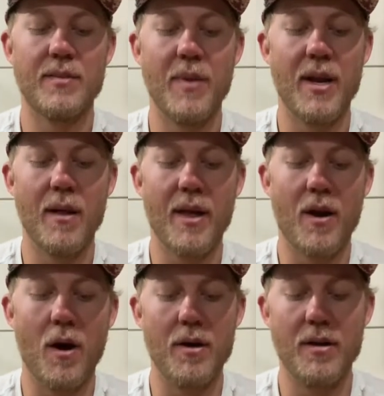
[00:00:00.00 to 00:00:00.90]
made it like
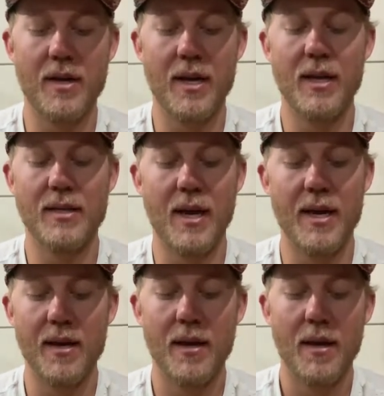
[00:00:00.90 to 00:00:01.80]
harder to get it
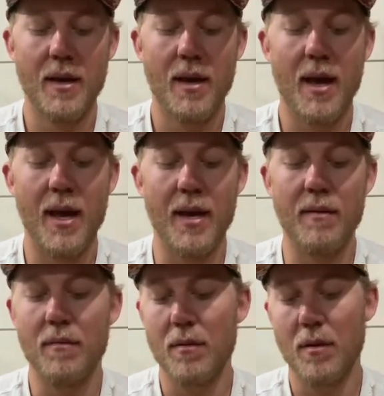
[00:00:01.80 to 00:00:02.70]
tight.
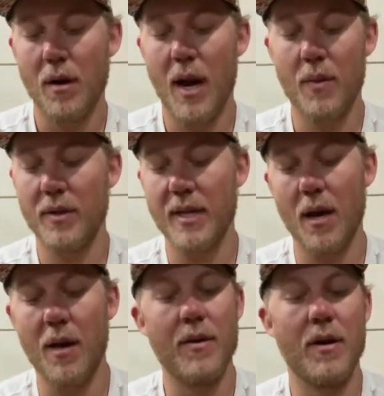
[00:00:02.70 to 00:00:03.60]
And I looked at
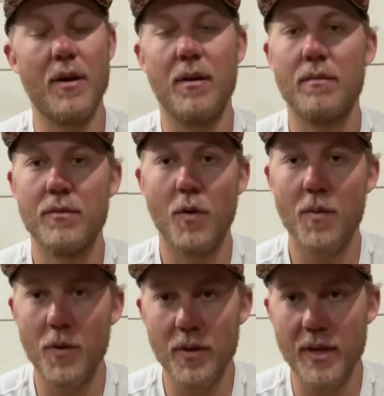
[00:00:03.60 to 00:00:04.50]
other
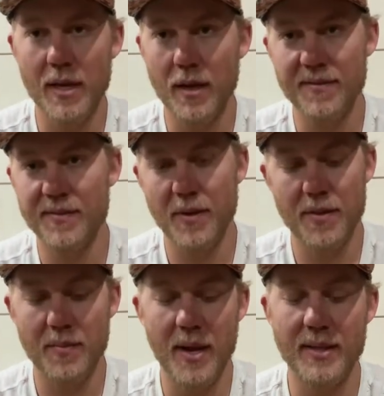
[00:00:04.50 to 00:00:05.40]
normal looking cuffs from
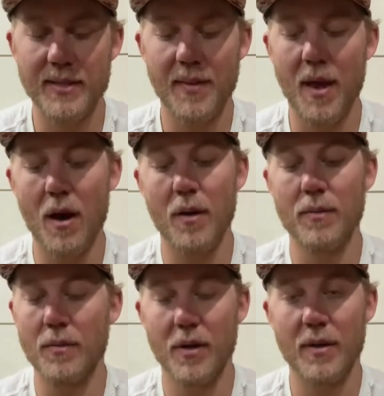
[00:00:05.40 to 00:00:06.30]
other brands, and they
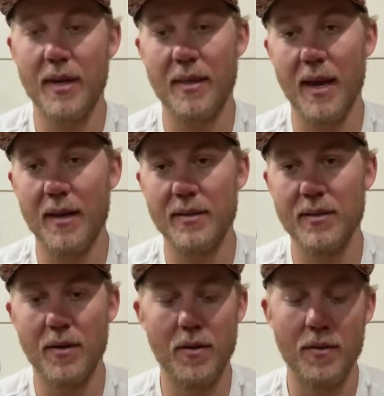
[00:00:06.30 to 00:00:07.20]
all look like that.
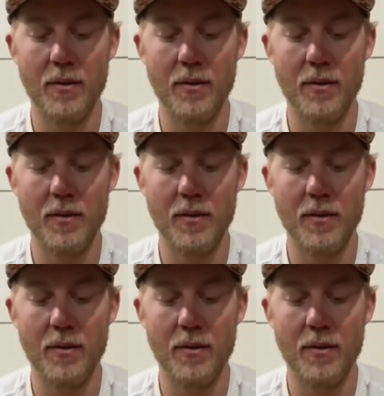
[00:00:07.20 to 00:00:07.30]
So